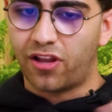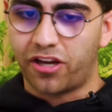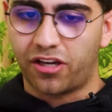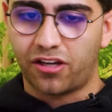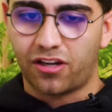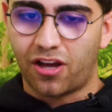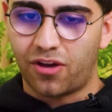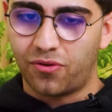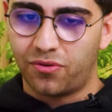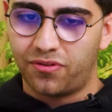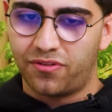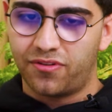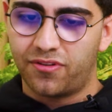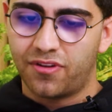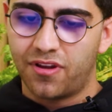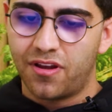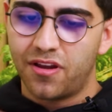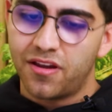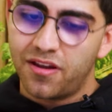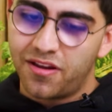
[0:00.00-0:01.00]
like I would
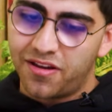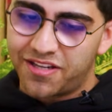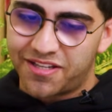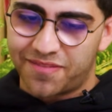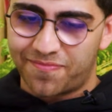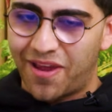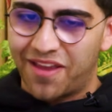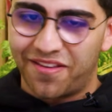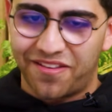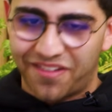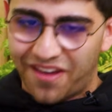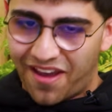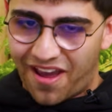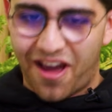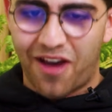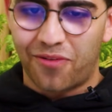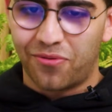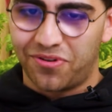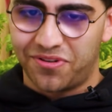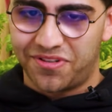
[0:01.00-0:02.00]
spend
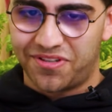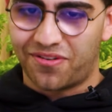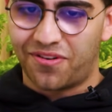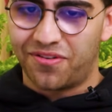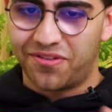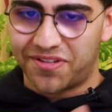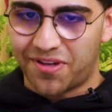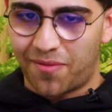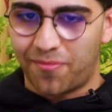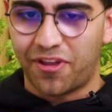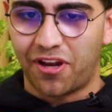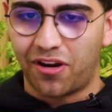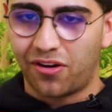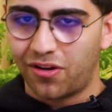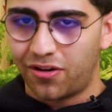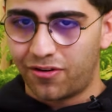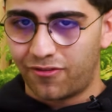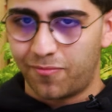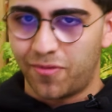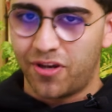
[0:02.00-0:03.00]
hours on something that
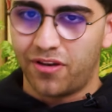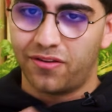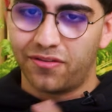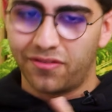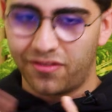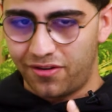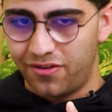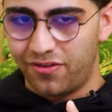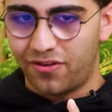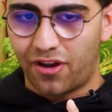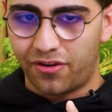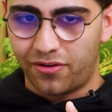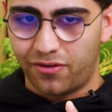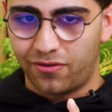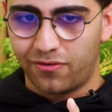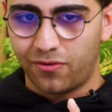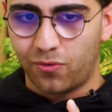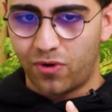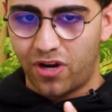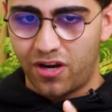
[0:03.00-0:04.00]
could have been
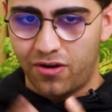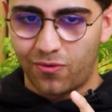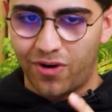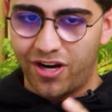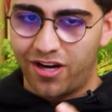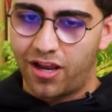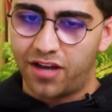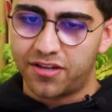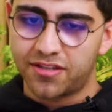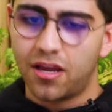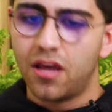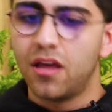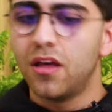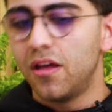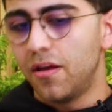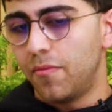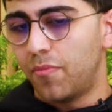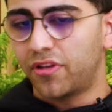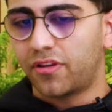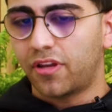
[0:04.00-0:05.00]
done in way less.
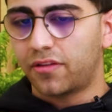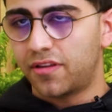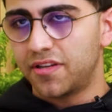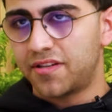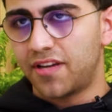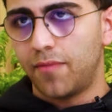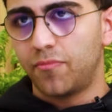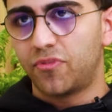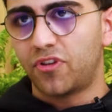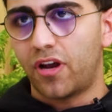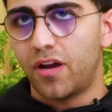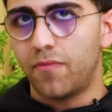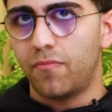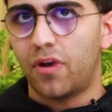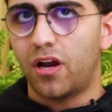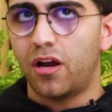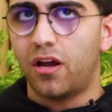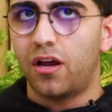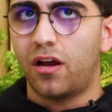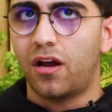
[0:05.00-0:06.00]
But at the same time,
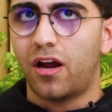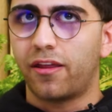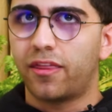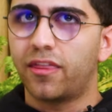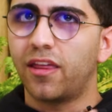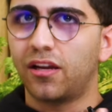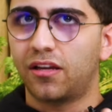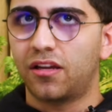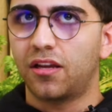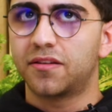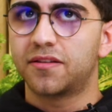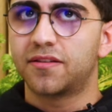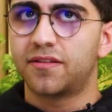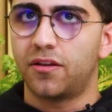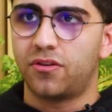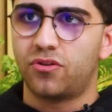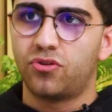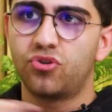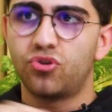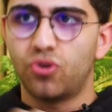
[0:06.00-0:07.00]
I think it's
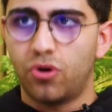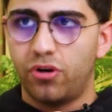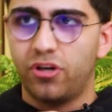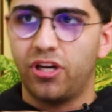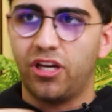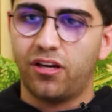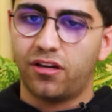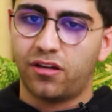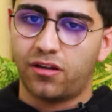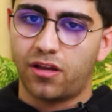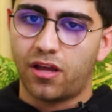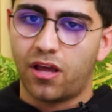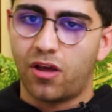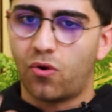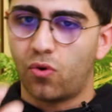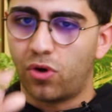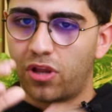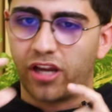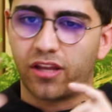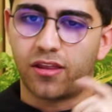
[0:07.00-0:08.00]
the journey
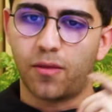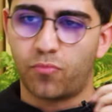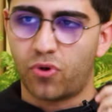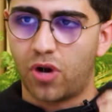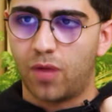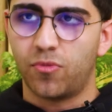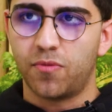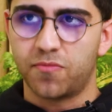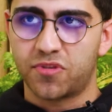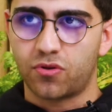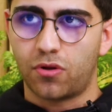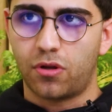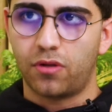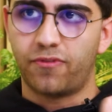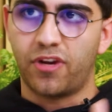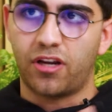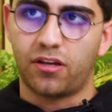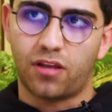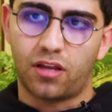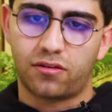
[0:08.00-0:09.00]
or like the problem
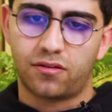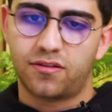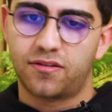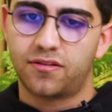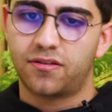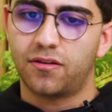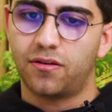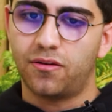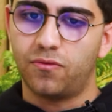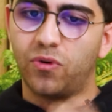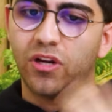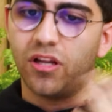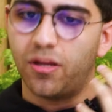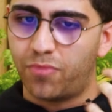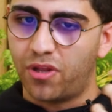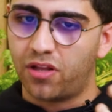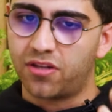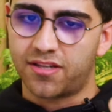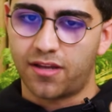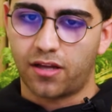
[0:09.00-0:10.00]
solving that really
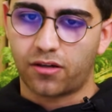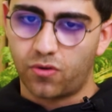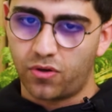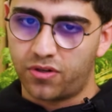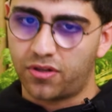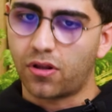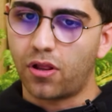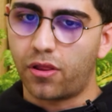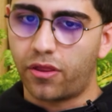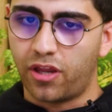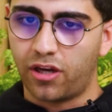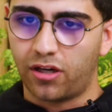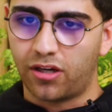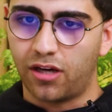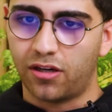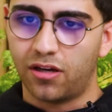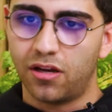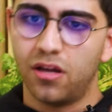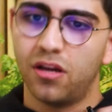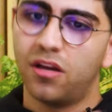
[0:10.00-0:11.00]
builds the critical
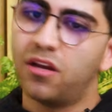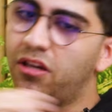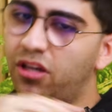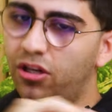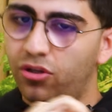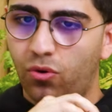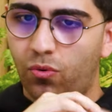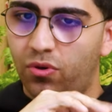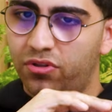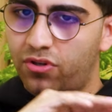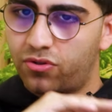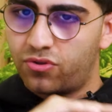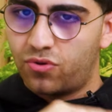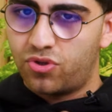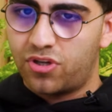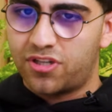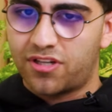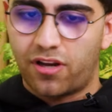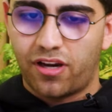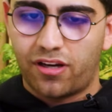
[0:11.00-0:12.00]
thinking. You don't want it to
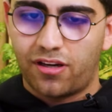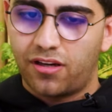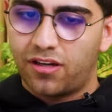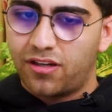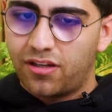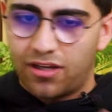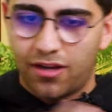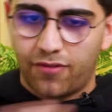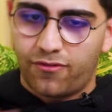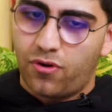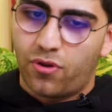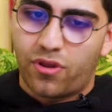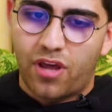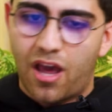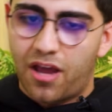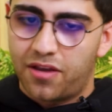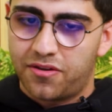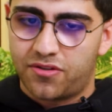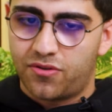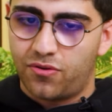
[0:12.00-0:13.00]
just like give you the
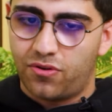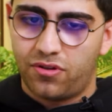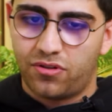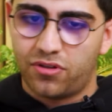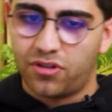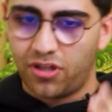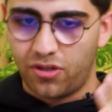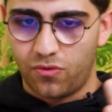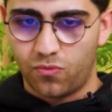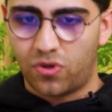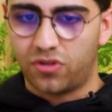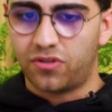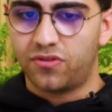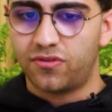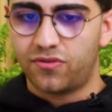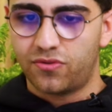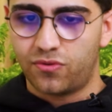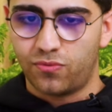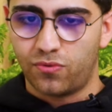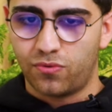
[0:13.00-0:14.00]
answer. You
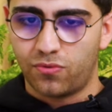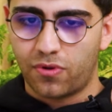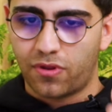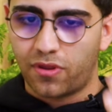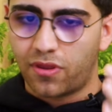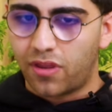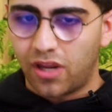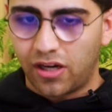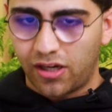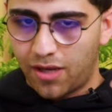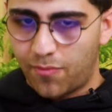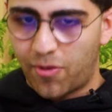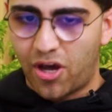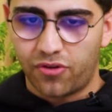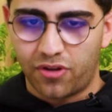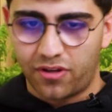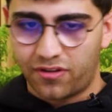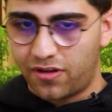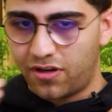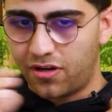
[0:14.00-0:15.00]
want to think
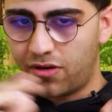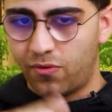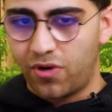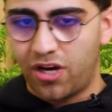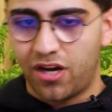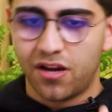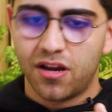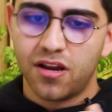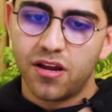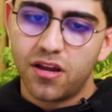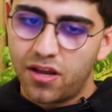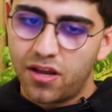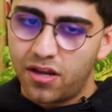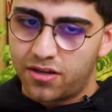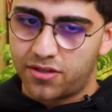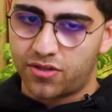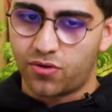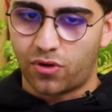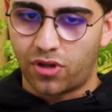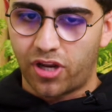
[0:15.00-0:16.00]
about it in a way.
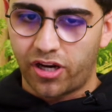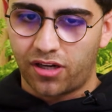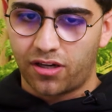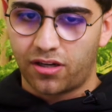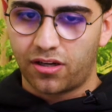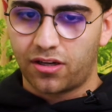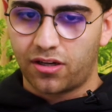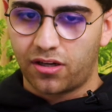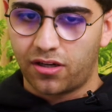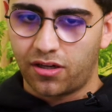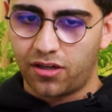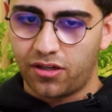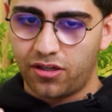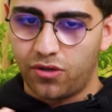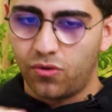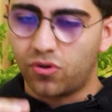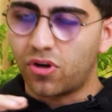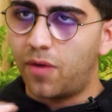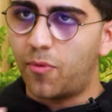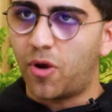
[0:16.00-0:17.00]
So like
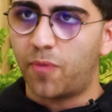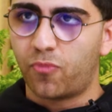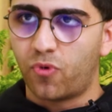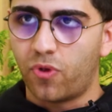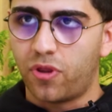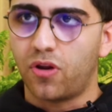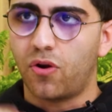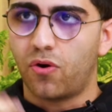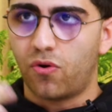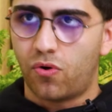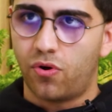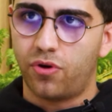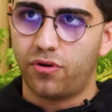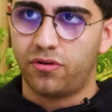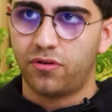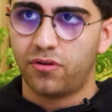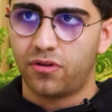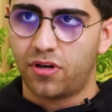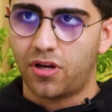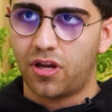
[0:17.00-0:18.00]
you come up with your own
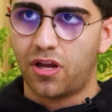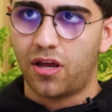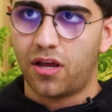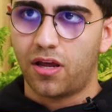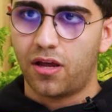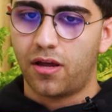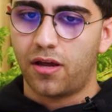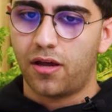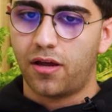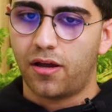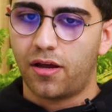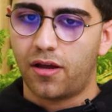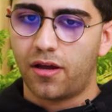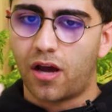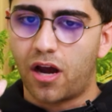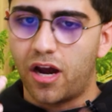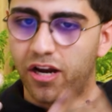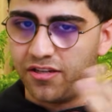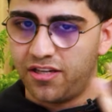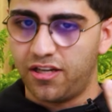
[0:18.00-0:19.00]

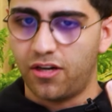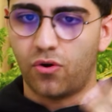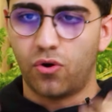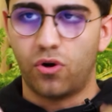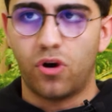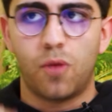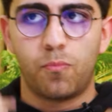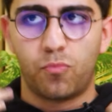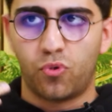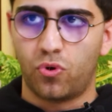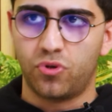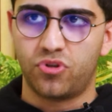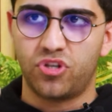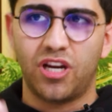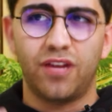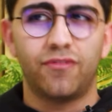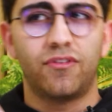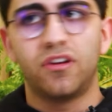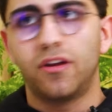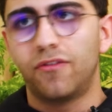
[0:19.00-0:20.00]
idea or approach,
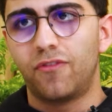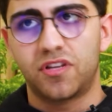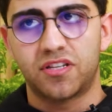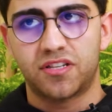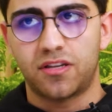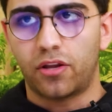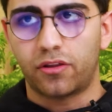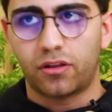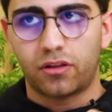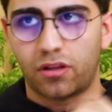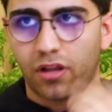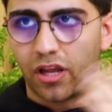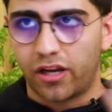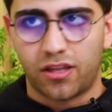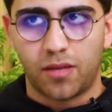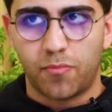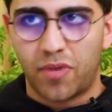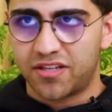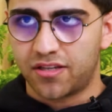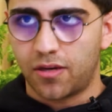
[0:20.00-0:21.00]
even if it's not like
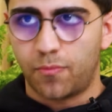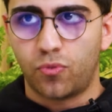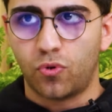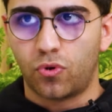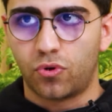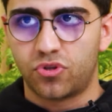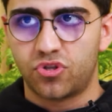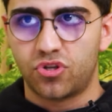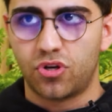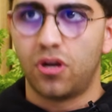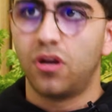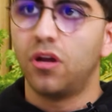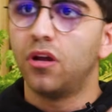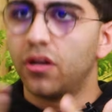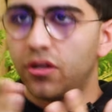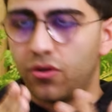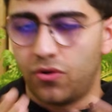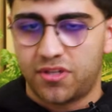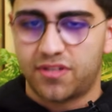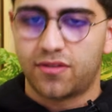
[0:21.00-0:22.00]
the best approach,
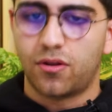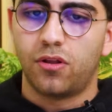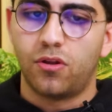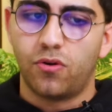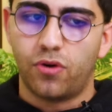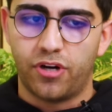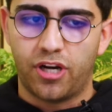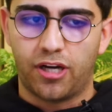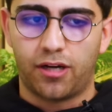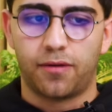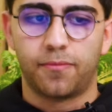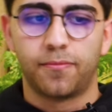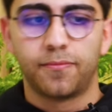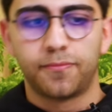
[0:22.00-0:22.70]
you're still learning.